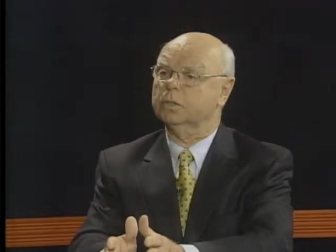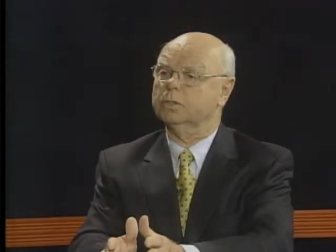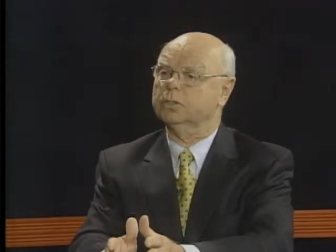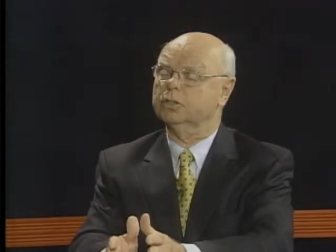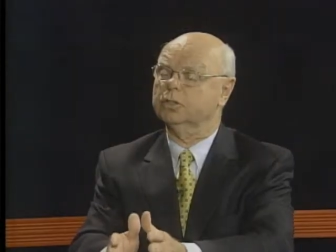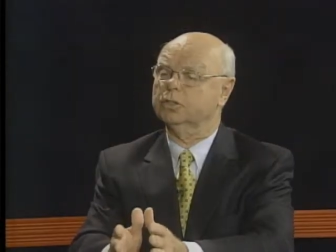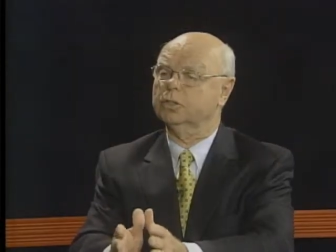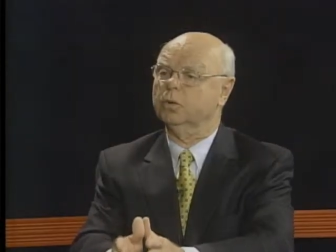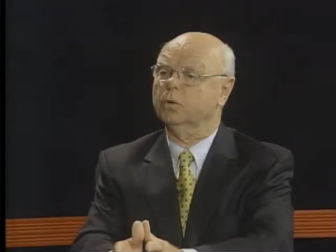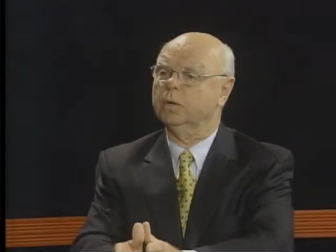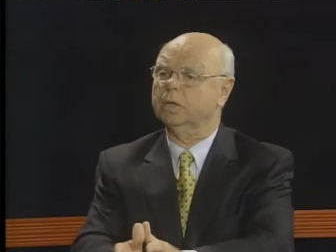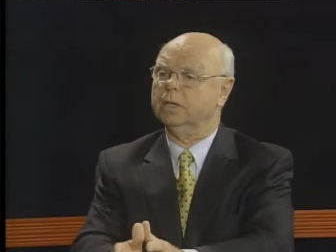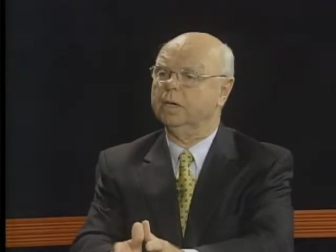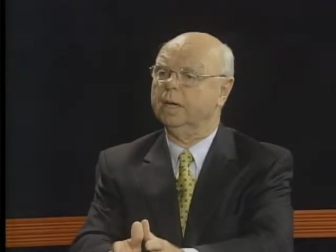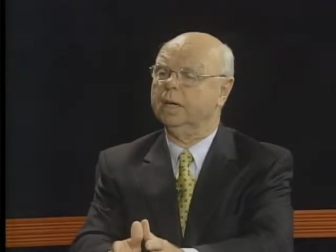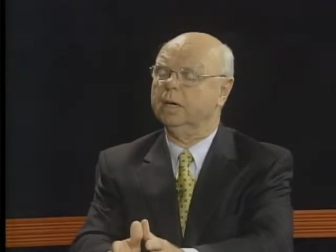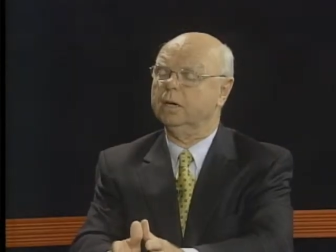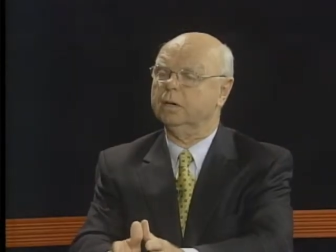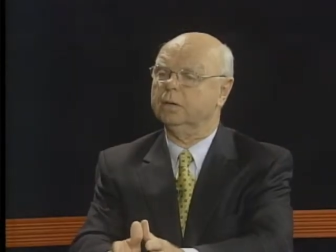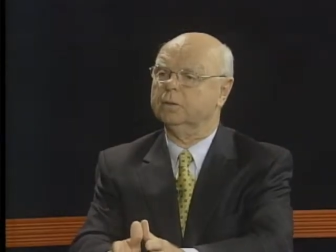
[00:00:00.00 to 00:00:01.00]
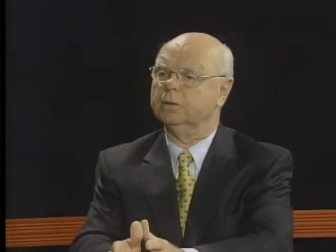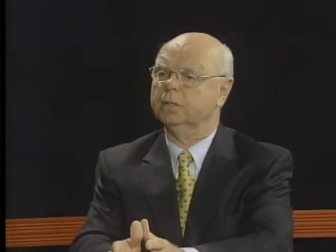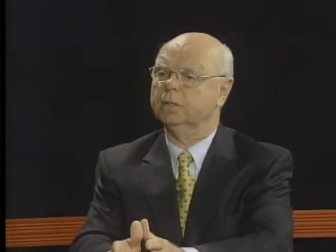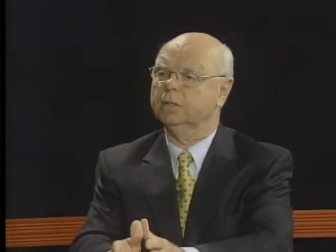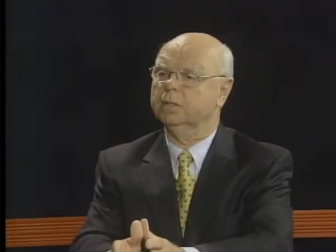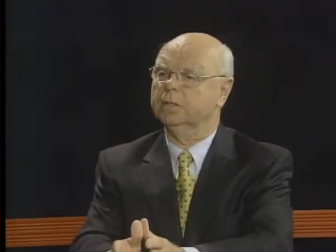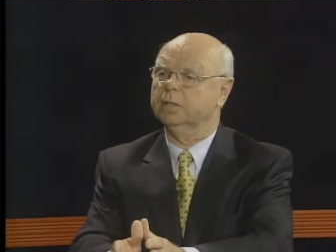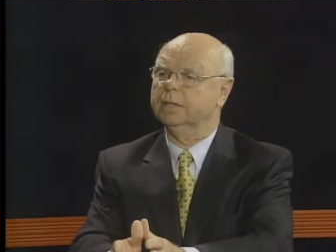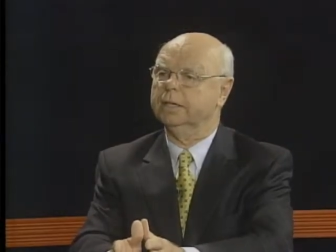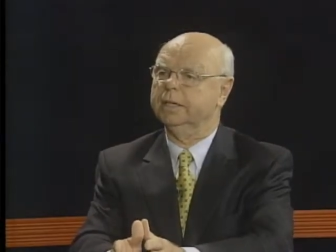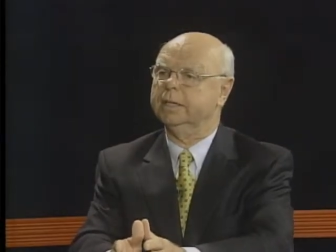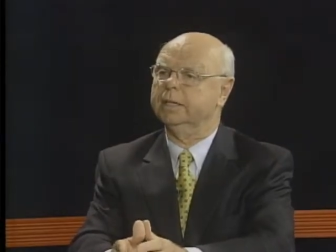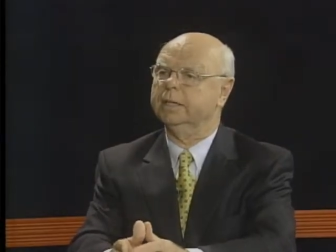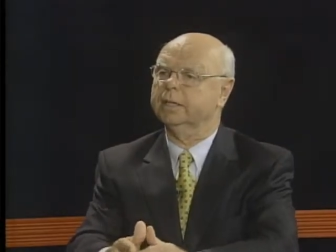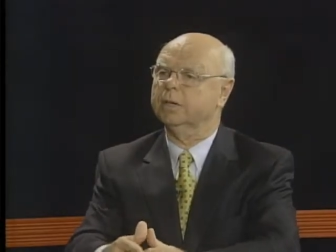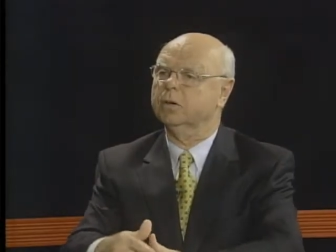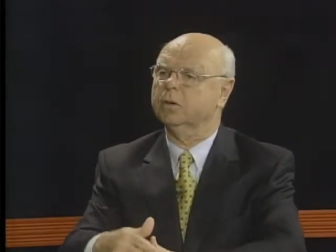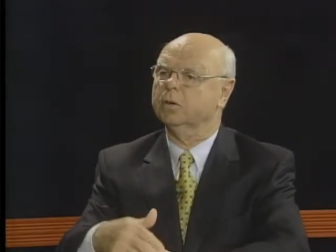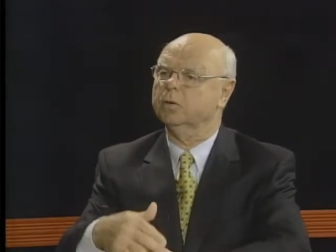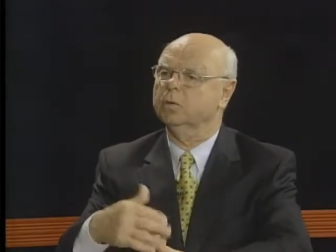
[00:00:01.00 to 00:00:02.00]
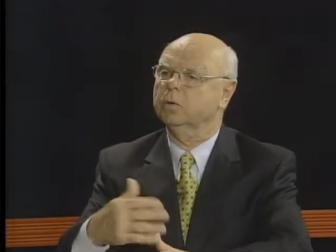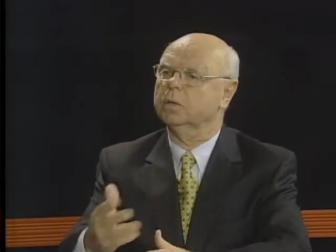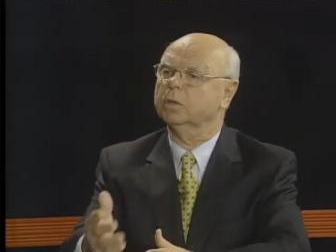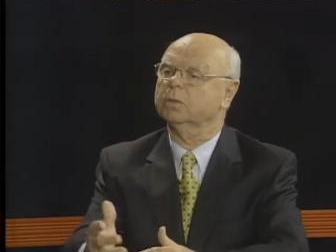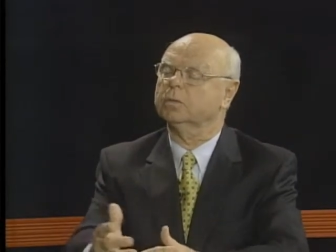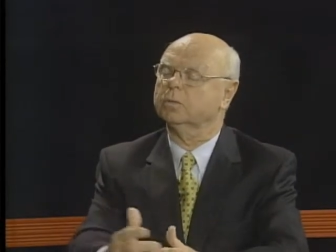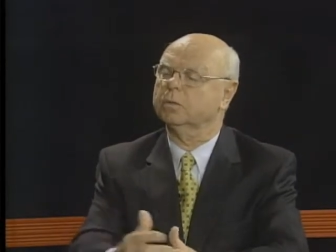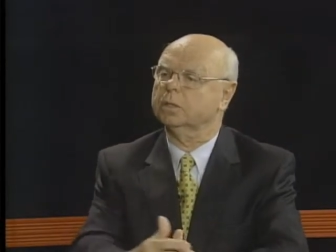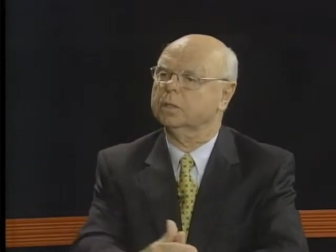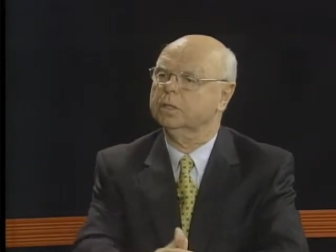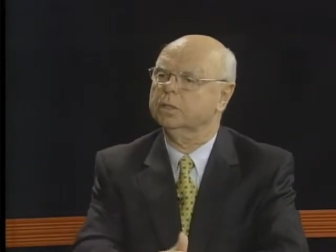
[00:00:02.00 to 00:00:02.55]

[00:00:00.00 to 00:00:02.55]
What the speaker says: gets shorted out, it can go to what